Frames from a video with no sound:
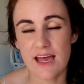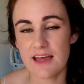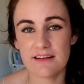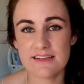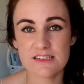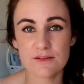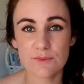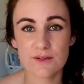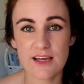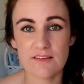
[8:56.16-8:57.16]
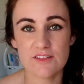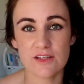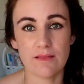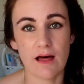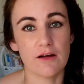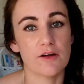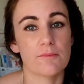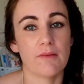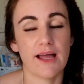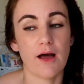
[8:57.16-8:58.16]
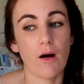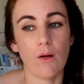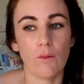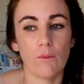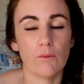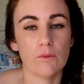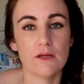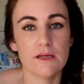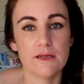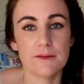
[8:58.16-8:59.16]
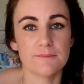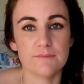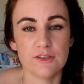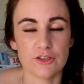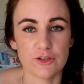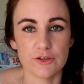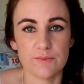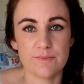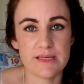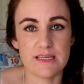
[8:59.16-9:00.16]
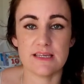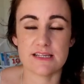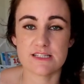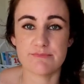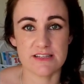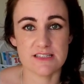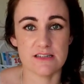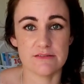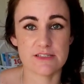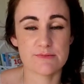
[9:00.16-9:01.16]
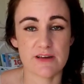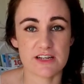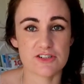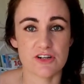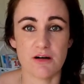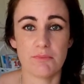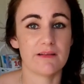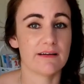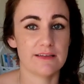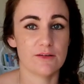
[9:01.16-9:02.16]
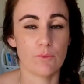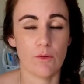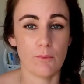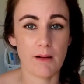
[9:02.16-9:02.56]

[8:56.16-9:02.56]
and I didn't want to have to lug my whole, you know, big expensive Spectra plug-in-the-wall